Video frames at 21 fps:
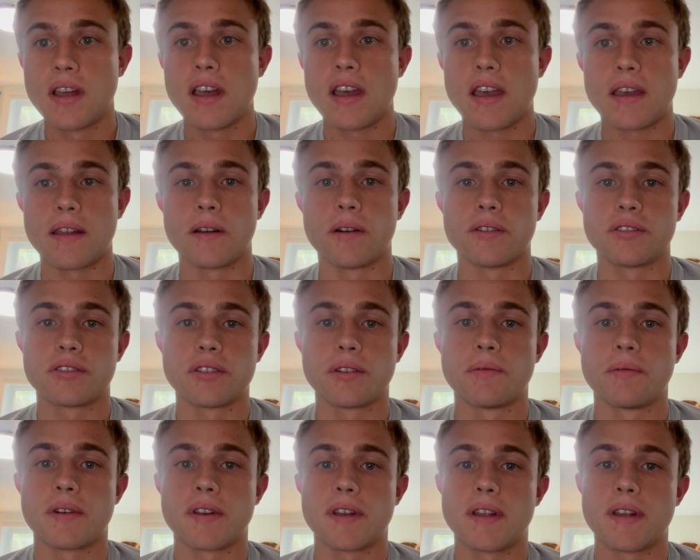and also
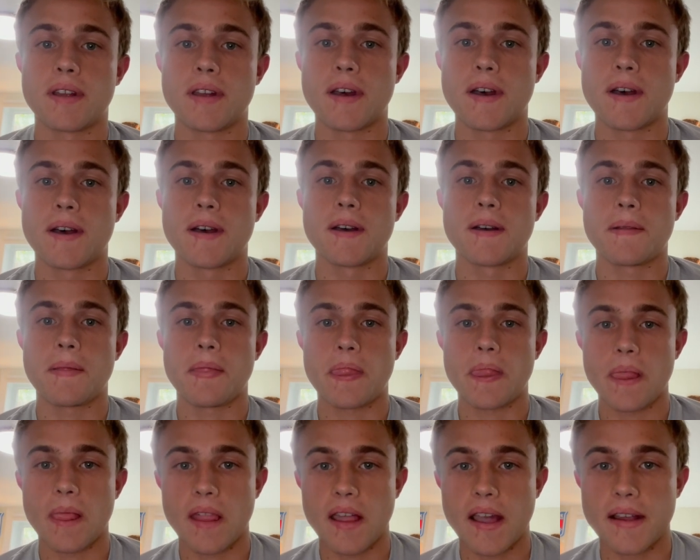want to
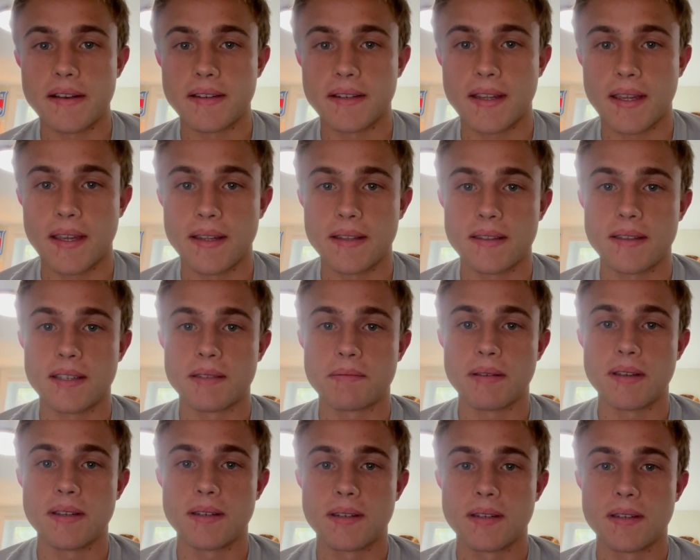educate this
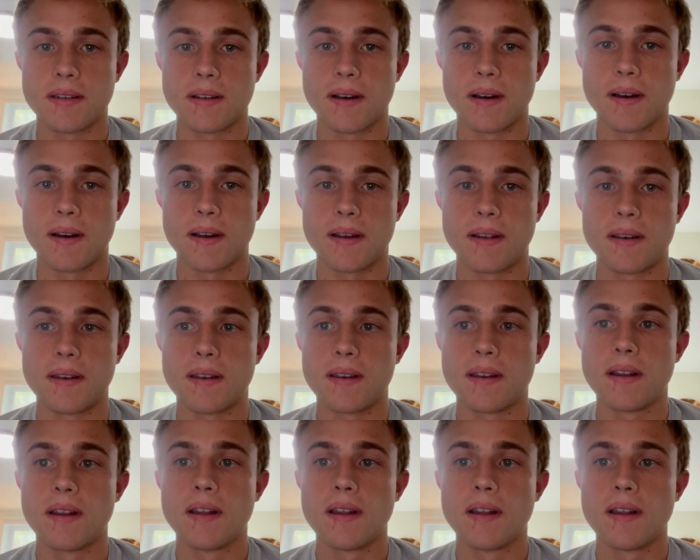patient on